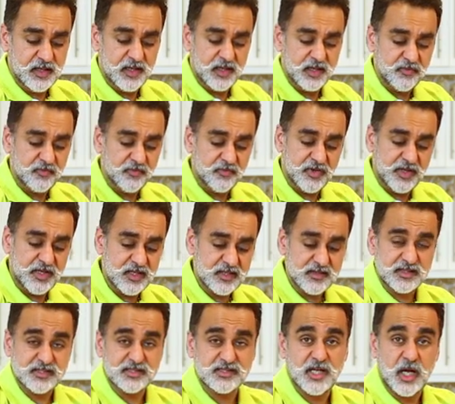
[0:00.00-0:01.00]
and a very
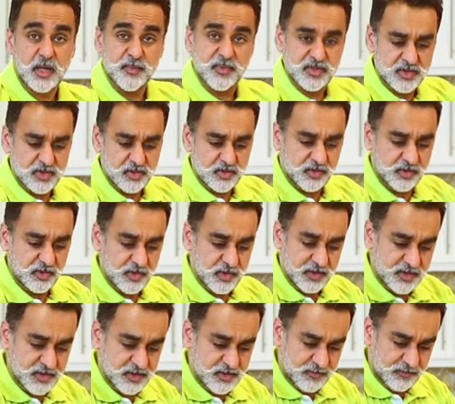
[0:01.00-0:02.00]
nice dimension to the
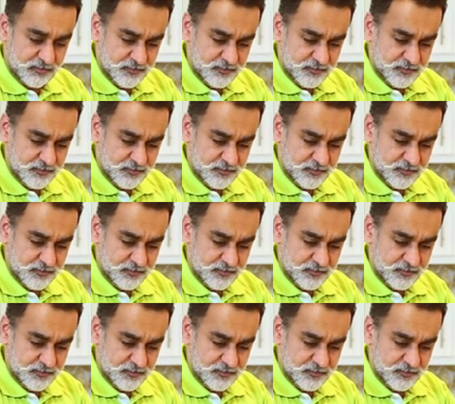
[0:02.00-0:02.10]
dish.